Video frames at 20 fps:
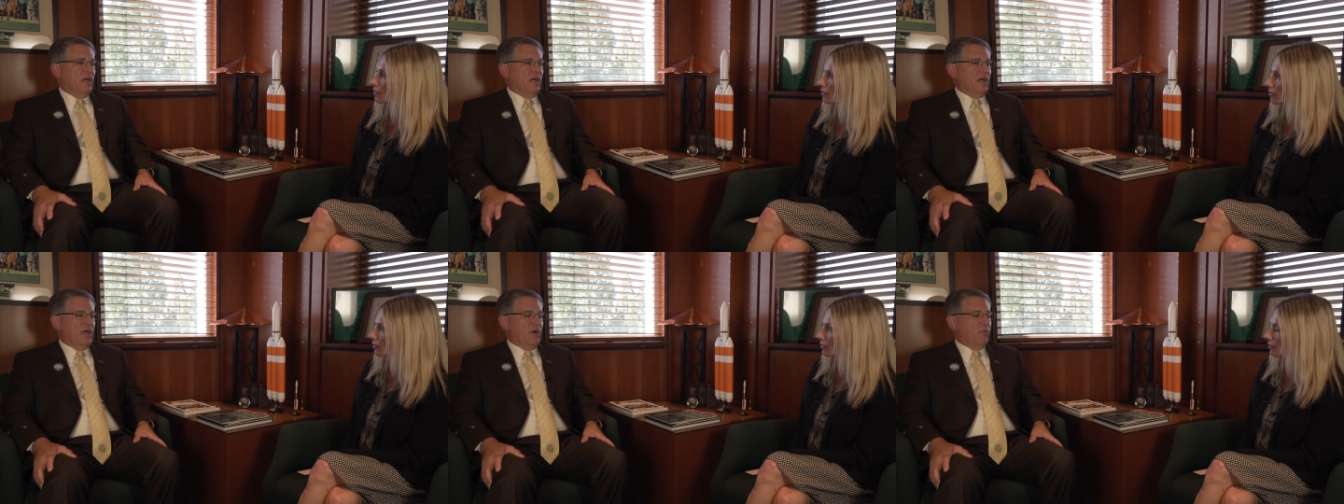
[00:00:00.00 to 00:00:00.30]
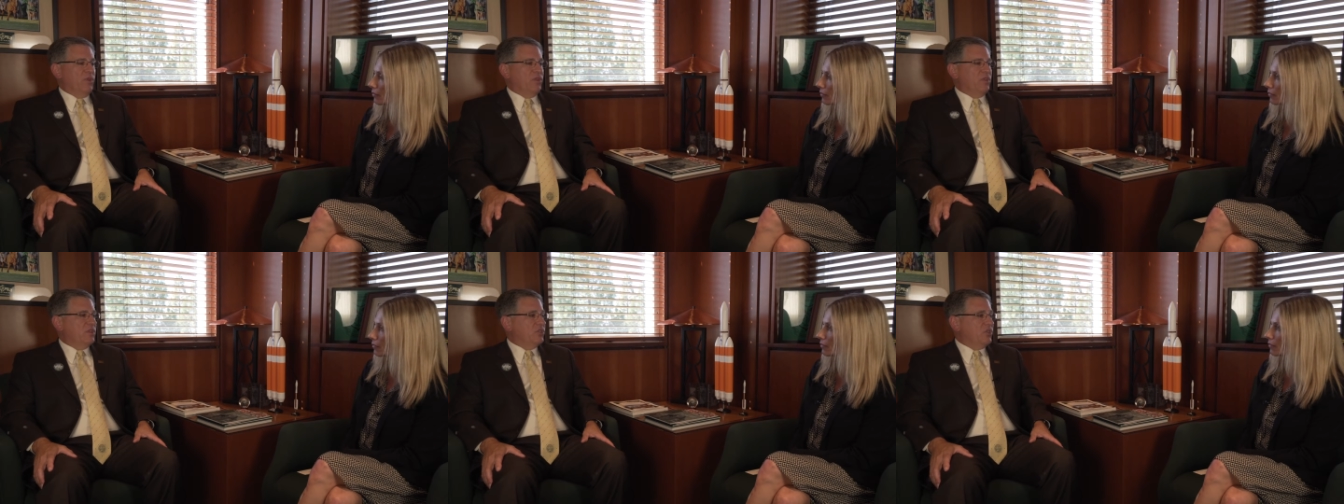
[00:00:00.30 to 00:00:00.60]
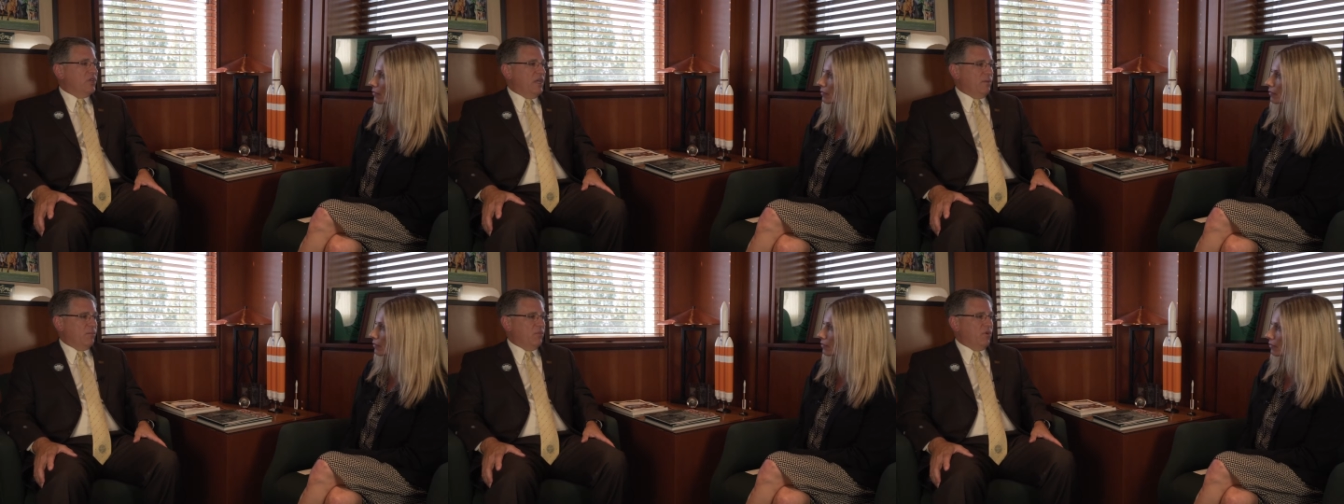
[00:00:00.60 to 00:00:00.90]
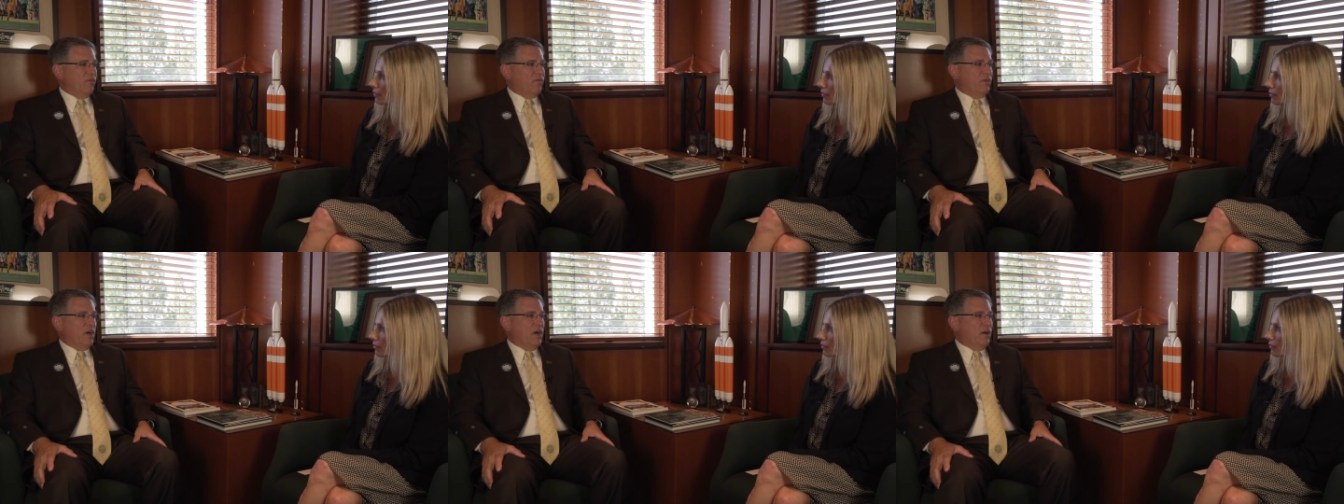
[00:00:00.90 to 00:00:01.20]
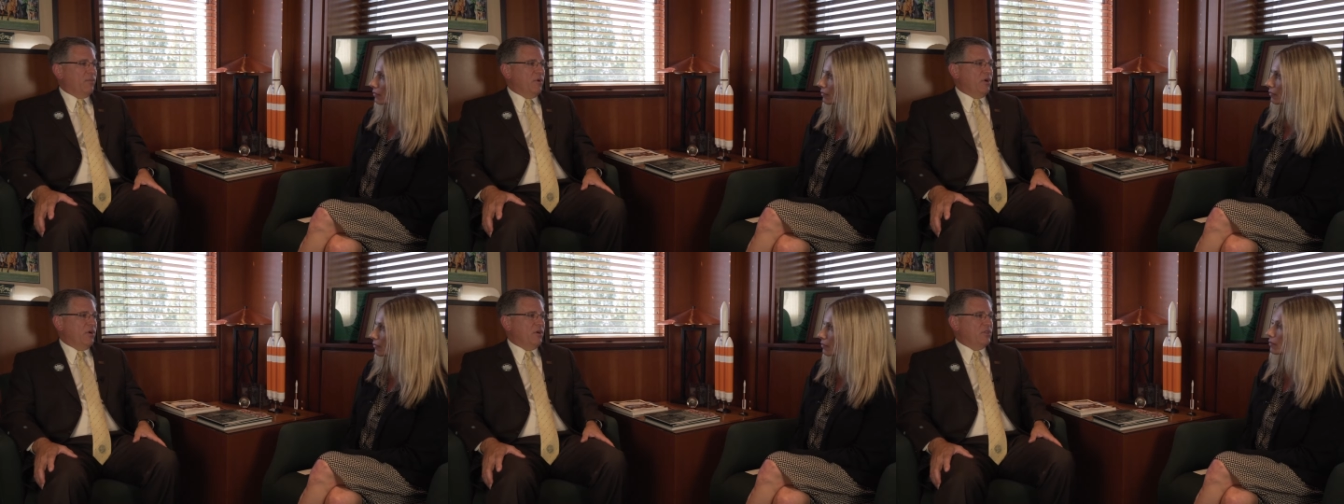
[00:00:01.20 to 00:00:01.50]
uh, with the Chamber of
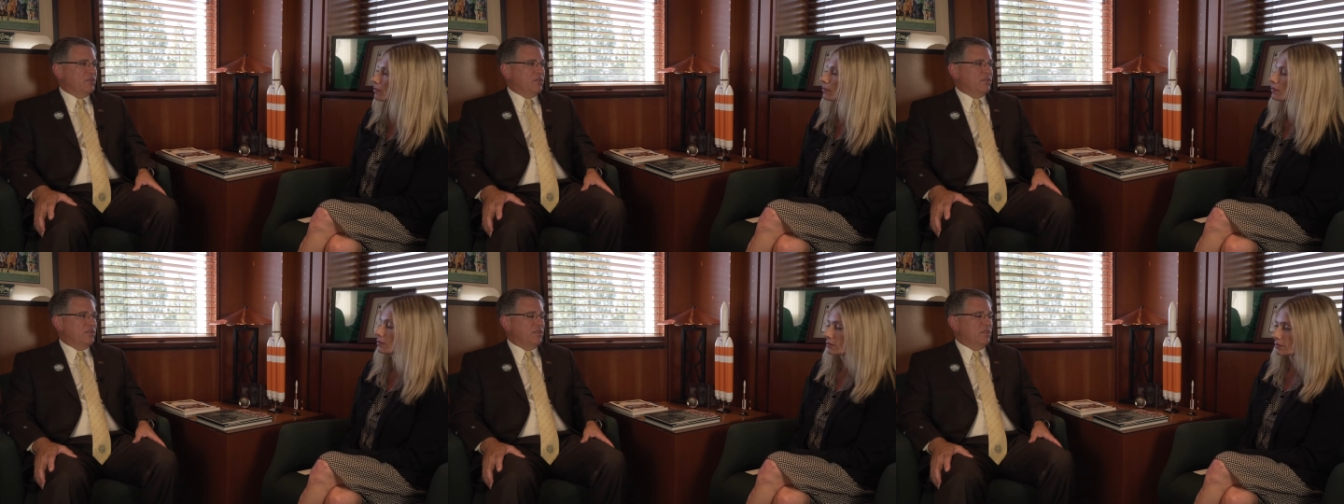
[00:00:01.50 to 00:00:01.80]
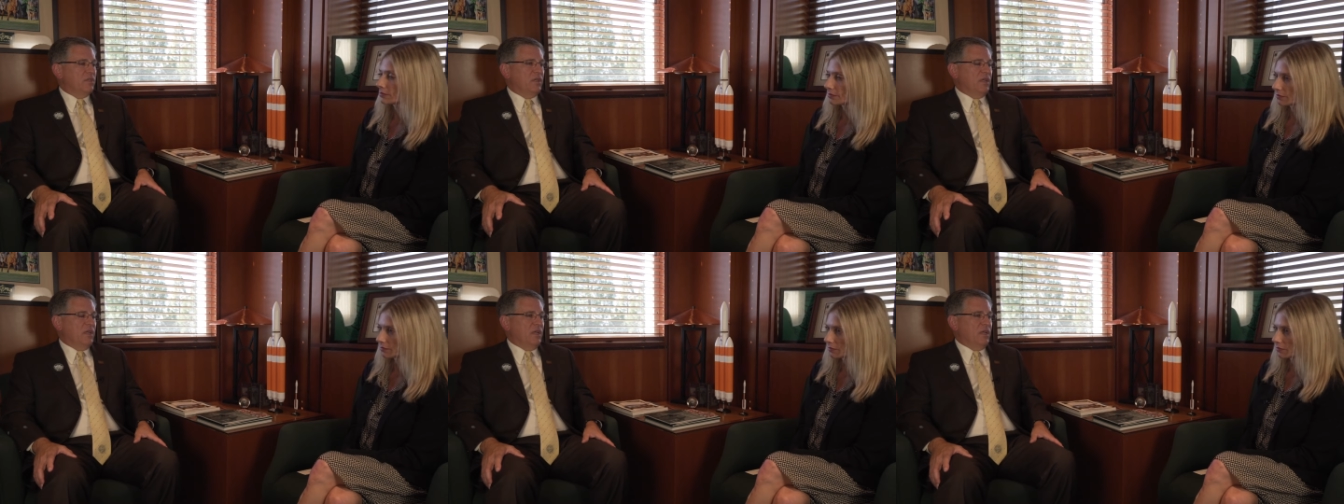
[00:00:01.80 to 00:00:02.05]
Commerce.